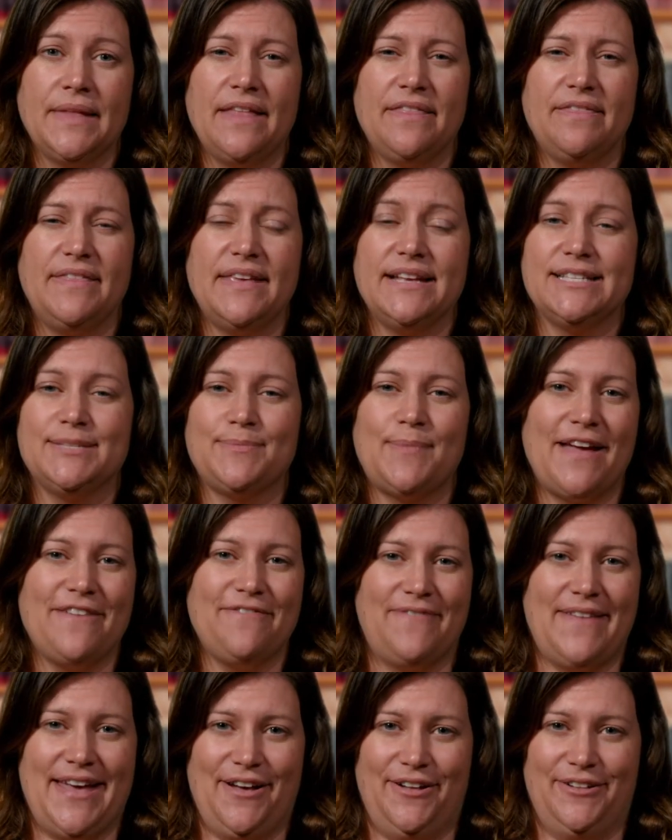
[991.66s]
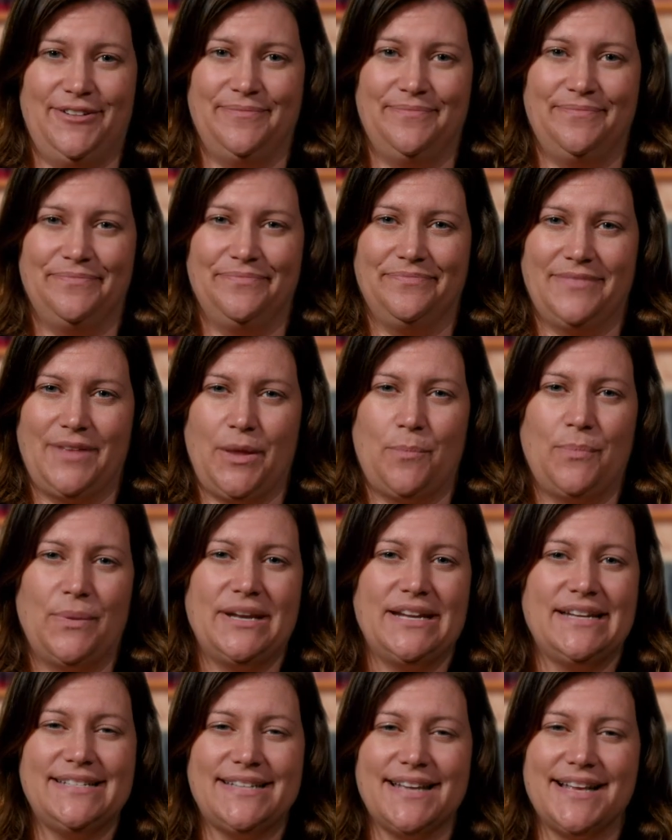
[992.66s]
Things might fail, but
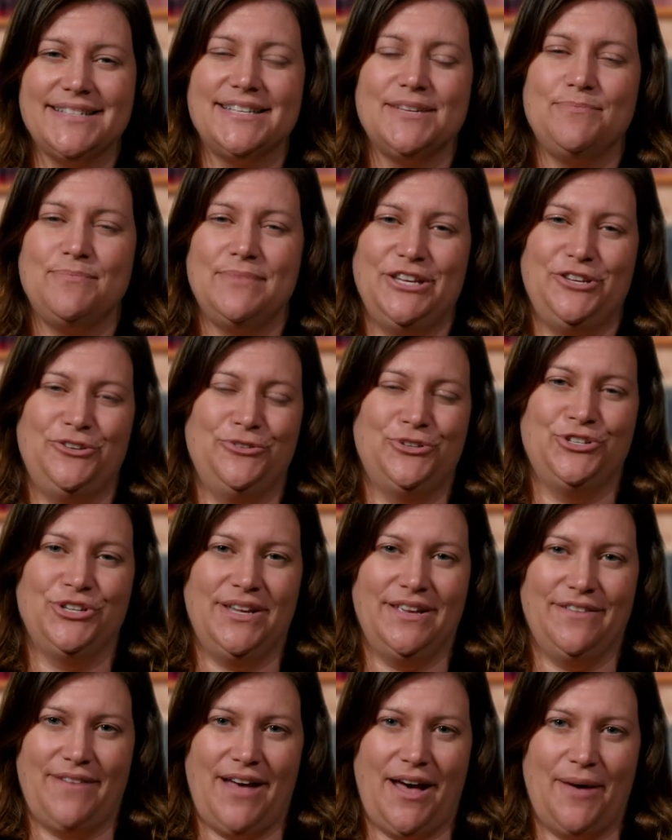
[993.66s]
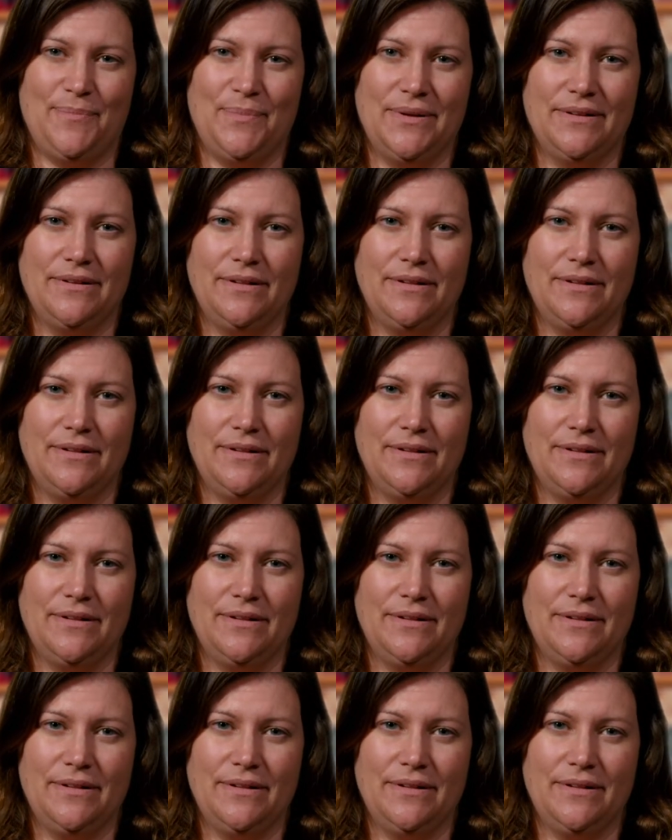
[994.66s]
it doesn't mean you should give up.